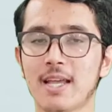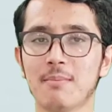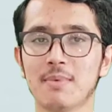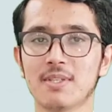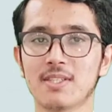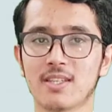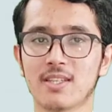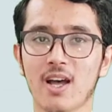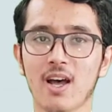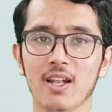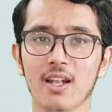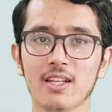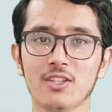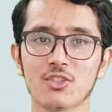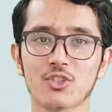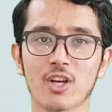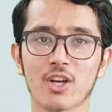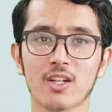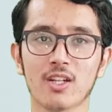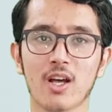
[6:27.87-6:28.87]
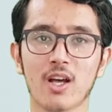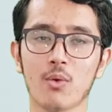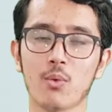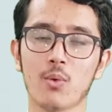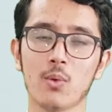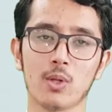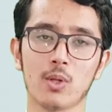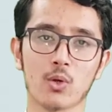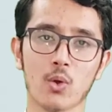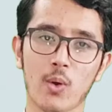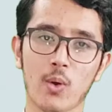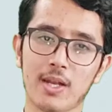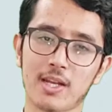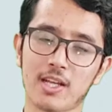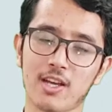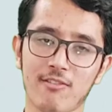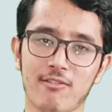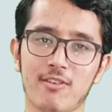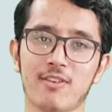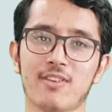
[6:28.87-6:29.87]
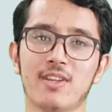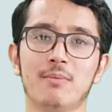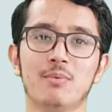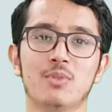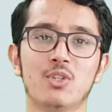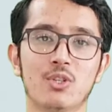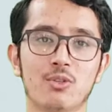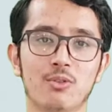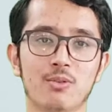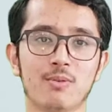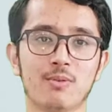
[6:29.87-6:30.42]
as Dal, inshallah, we will go and cover them too.